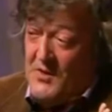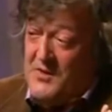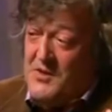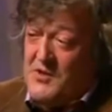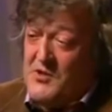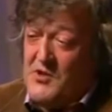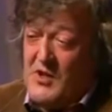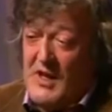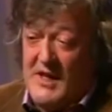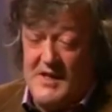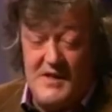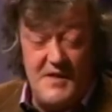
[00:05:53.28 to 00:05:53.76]
not
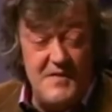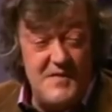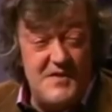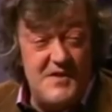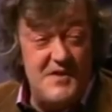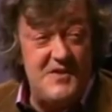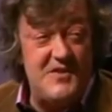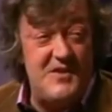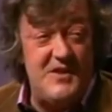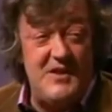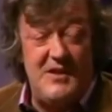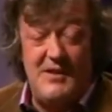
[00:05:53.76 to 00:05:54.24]
attractive
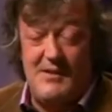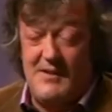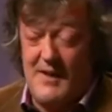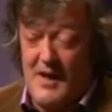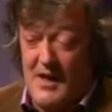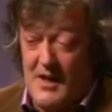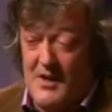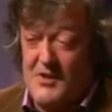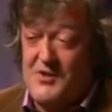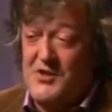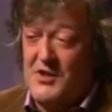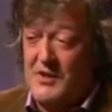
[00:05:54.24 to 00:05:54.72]
to see
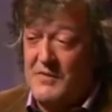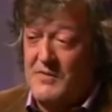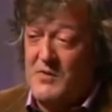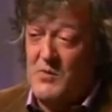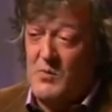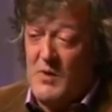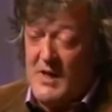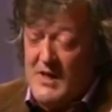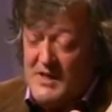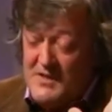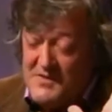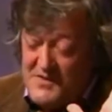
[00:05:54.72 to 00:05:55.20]
large,
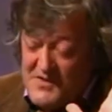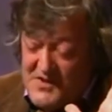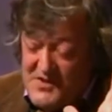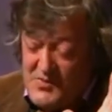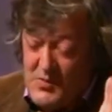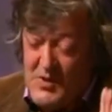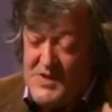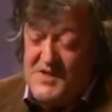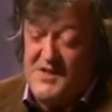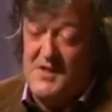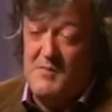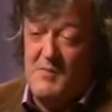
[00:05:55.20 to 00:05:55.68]
overweight,
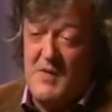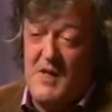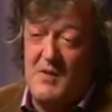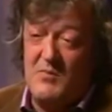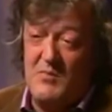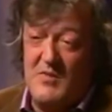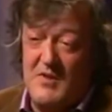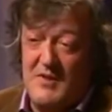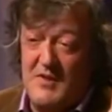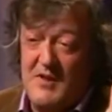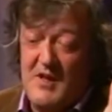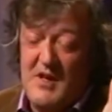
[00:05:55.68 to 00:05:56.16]
sweaty
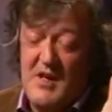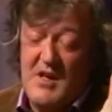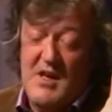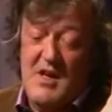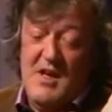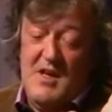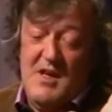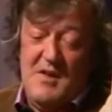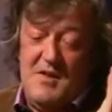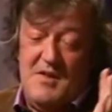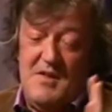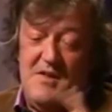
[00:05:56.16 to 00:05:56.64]
men with
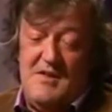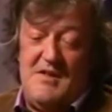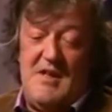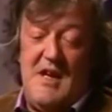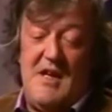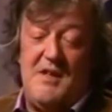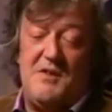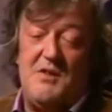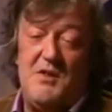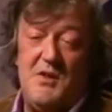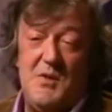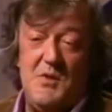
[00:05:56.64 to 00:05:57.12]

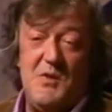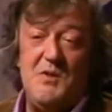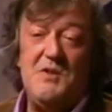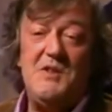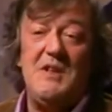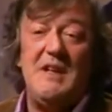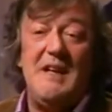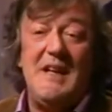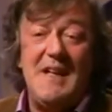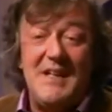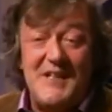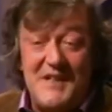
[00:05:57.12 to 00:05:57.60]

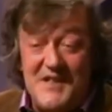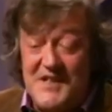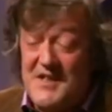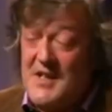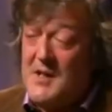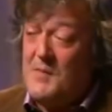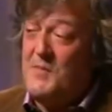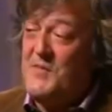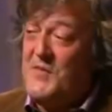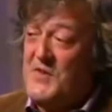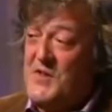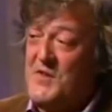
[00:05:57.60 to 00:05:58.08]
tattoos,
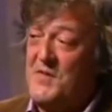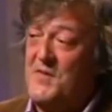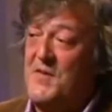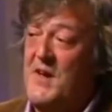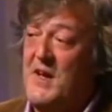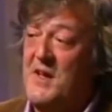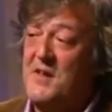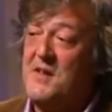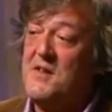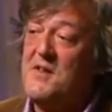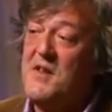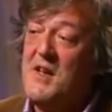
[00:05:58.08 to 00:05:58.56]
except for the
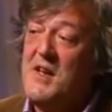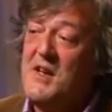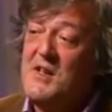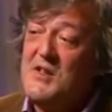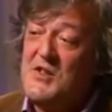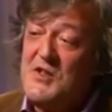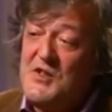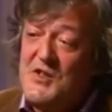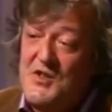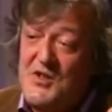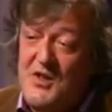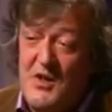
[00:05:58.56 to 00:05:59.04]
fact that they are
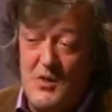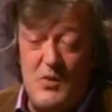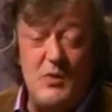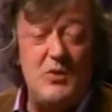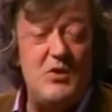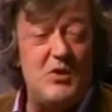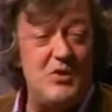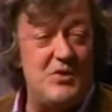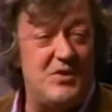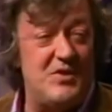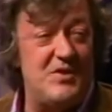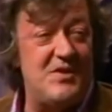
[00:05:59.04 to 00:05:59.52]
so
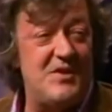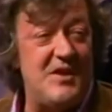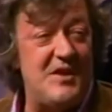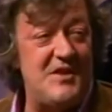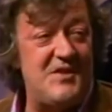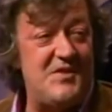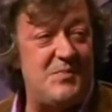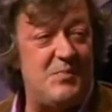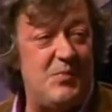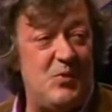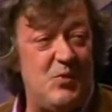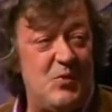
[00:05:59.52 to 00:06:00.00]
good at their
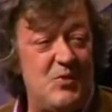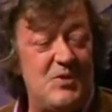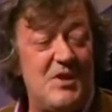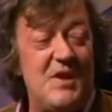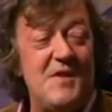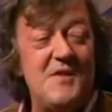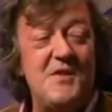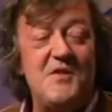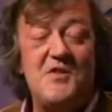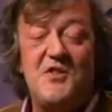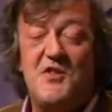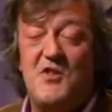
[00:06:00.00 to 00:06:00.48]
sport
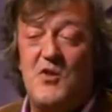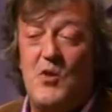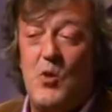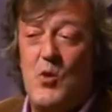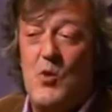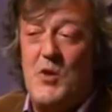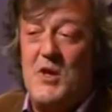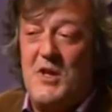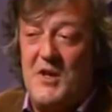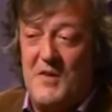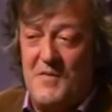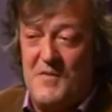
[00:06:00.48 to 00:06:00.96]
and the
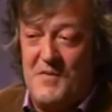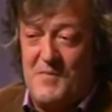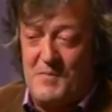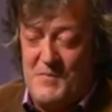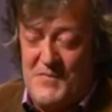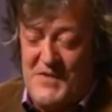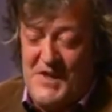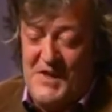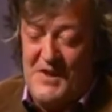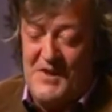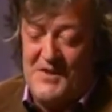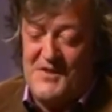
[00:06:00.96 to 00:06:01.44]
scoring of
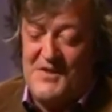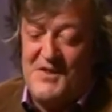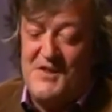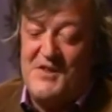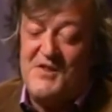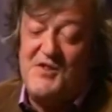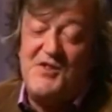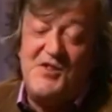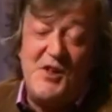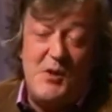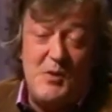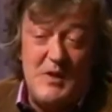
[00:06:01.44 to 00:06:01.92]
dance is
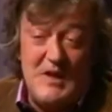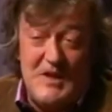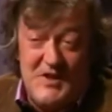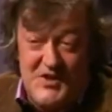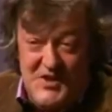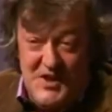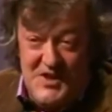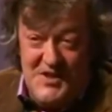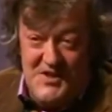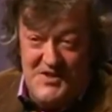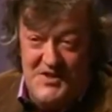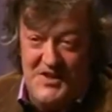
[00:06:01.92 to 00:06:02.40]
so
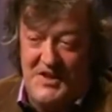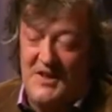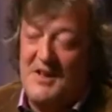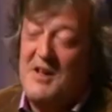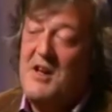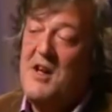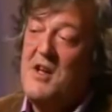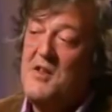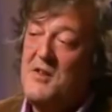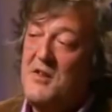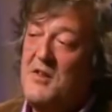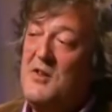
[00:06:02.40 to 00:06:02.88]
exciting
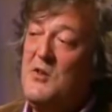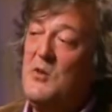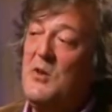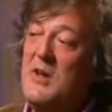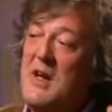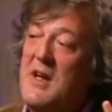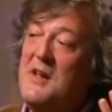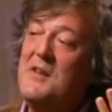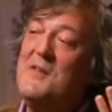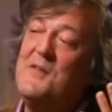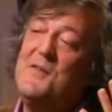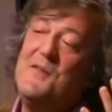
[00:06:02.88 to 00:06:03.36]
that you
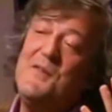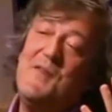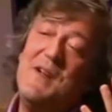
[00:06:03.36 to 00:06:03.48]
get